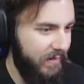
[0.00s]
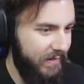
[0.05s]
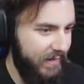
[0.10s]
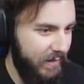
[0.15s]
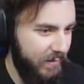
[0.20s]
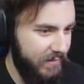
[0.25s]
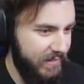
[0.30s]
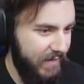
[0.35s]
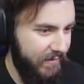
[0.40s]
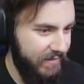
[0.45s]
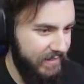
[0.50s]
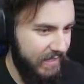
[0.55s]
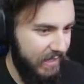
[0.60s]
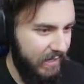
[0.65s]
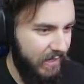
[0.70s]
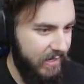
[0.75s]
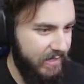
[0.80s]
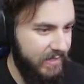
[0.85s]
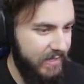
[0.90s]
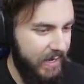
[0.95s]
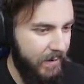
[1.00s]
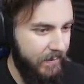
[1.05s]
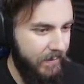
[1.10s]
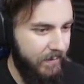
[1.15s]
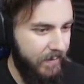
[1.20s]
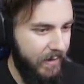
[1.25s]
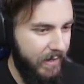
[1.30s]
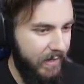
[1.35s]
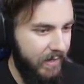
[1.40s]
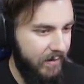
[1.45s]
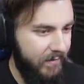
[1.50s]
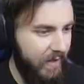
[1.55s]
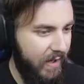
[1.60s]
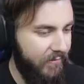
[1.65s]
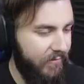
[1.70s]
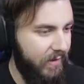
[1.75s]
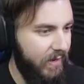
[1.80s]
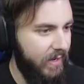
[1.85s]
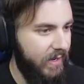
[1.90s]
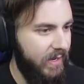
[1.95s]
That'll save us a lot of time, a lot of
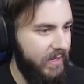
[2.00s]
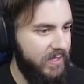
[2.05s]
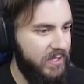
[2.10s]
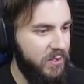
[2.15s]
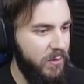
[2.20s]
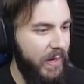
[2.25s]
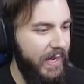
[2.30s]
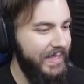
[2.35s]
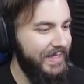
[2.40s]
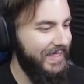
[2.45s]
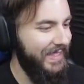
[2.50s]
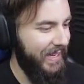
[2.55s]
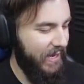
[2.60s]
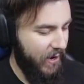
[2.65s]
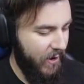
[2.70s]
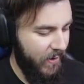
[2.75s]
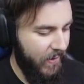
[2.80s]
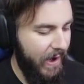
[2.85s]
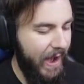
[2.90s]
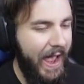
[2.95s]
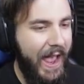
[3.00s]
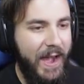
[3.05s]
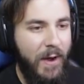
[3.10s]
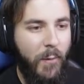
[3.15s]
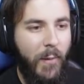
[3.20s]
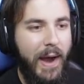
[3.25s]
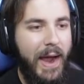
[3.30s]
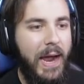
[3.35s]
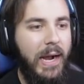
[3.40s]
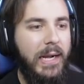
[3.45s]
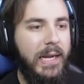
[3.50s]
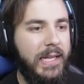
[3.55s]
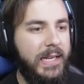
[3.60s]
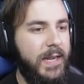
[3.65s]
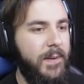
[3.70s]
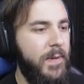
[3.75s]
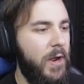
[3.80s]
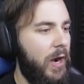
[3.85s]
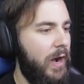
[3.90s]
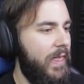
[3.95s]
effort. Sweet! Alright, wow,
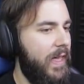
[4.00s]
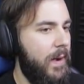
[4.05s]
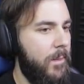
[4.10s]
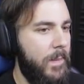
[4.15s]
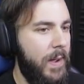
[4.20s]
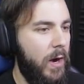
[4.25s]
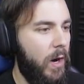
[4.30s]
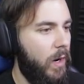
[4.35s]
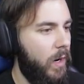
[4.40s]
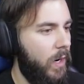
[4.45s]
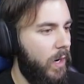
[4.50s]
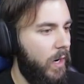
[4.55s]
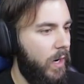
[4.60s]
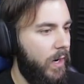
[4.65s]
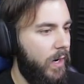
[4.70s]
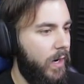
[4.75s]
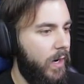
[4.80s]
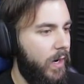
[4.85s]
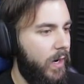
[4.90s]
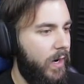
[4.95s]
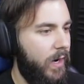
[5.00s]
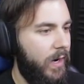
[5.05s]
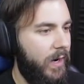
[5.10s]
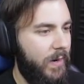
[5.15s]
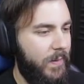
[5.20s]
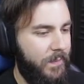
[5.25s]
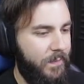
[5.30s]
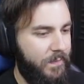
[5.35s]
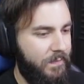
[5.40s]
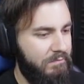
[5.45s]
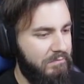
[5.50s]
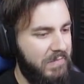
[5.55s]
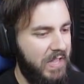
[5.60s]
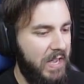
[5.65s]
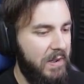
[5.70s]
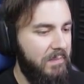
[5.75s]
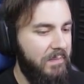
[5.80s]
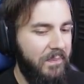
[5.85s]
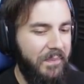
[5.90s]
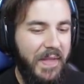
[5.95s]
give me all of that me
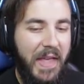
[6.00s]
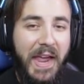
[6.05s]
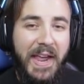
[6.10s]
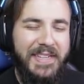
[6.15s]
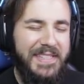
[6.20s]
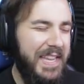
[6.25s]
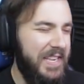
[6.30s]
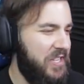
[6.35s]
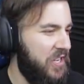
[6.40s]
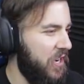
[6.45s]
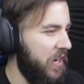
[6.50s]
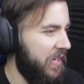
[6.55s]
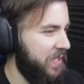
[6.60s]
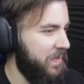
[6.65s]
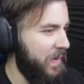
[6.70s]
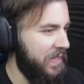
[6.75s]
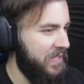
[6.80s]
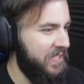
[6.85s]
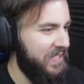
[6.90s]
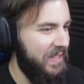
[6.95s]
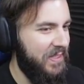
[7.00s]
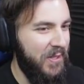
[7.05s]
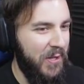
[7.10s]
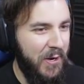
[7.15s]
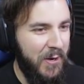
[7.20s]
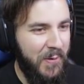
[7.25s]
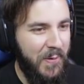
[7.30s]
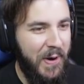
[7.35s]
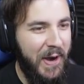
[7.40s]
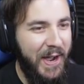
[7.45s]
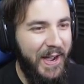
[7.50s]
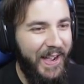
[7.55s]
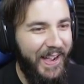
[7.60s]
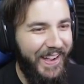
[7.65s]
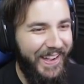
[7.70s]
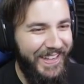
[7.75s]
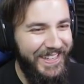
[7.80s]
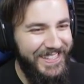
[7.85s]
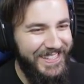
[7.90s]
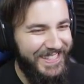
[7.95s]
Okay. It's actually not as much as I thought it
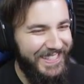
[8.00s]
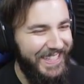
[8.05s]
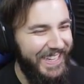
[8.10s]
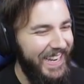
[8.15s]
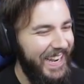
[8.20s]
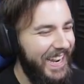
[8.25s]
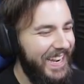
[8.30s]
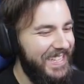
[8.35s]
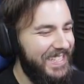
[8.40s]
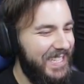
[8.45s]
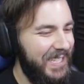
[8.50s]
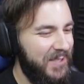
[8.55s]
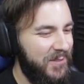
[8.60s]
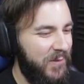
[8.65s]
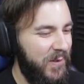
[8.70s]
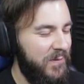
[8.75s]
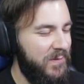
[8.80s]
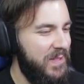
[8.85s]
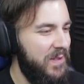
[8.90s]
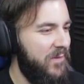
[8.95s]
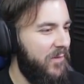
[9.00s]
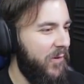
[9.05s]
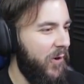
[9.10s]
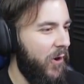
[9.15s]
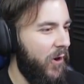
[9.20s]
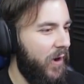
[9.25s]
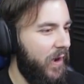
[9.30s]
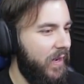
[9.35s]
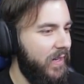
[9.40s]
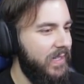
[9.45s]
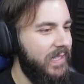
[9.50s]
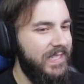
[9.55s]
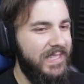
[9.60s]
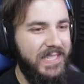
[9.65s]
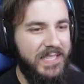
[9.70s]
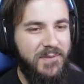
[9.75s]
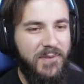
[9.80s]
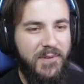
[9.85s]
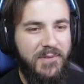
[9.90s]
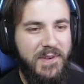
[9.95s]
was. 654,
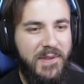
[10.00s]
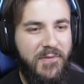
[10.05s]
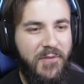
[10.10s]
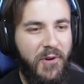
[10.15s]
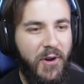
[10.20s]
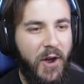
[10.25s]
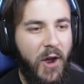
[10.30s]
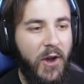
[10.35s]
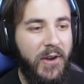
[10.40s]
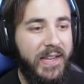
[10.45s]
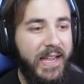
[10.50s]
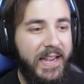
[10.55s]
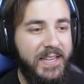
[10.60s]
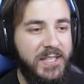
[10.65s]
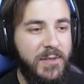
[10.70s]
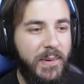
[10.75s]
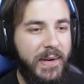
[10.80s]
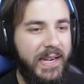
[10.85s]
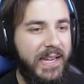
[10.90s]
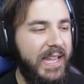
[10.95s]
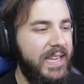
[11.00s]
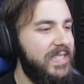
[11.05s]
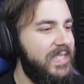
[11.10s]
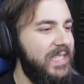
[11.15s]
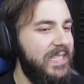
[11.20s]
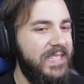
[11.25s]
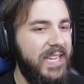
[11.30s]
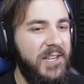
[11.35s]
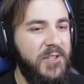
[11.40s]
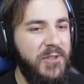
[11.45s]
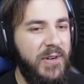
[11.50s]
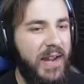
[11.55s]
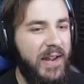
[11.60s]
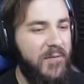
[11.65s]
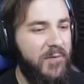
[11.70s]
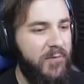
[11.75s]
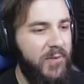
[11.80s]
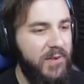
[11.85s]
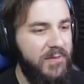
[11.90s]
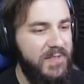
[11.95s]
654. Okay, so we're going to get
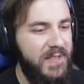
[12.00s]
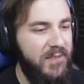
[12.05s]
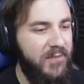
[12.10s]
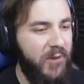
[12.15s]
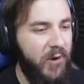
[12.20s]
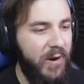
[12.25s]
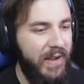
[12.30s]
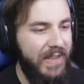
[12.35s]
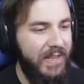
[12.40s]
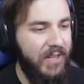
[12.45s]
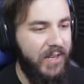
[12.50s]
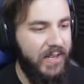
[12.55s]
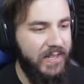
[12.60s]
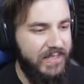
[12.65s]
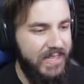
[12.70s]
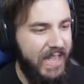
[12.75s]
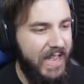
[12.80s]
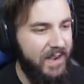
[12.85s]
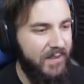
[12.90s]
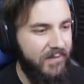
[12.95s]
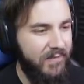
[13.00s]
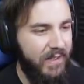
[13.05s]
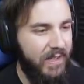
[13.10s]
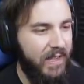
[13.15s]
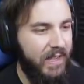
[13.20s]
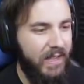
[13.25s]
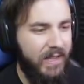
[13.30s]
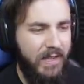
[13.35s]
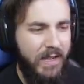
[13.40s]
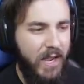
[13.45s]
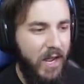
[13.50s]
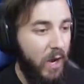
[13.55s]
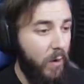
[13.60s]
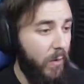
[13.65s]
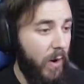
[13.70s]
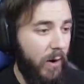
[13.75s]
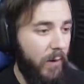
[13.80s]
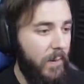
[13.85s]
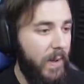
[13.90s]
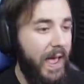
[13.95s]
654 ingots out of, uh,
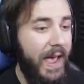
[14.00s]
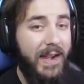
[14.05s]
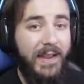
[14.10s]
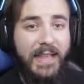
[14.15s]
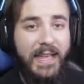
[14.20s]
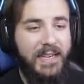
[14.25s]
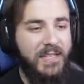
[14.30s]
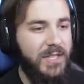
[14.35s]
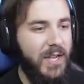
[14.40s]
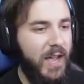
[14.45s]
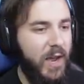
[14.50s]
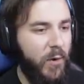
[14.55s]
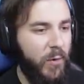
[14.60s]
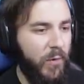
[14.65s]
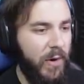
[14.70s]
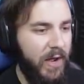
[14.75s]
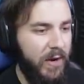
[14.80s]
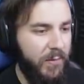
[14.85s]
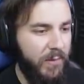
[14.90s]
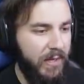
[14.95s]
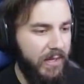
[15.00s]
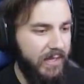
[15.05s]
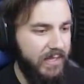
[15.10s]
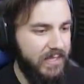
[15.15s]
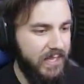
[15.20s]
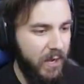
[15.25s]
well, out of that entire run, really.